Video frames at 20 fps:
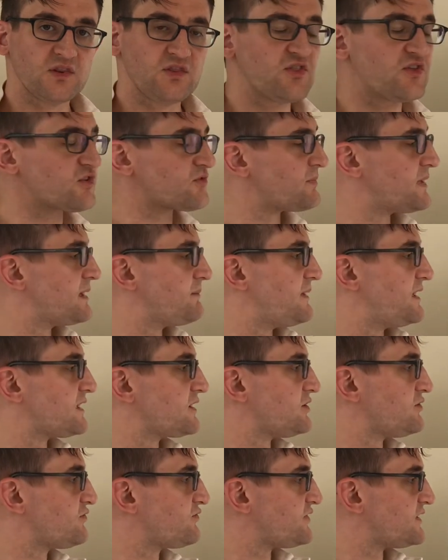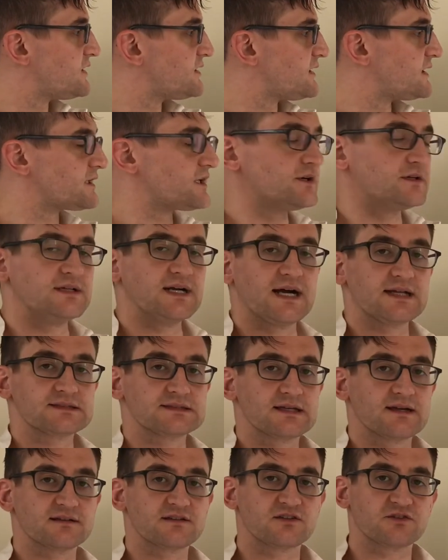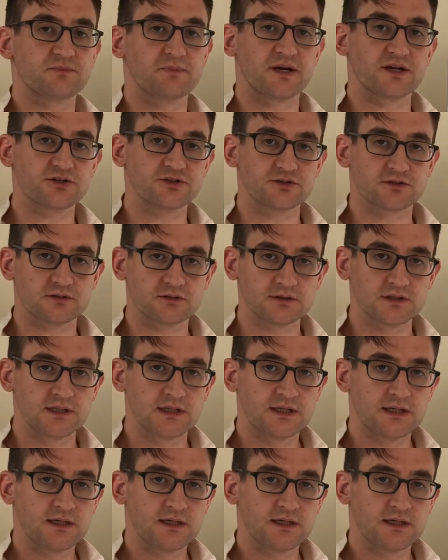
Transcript: This may make you feel like you're not that special.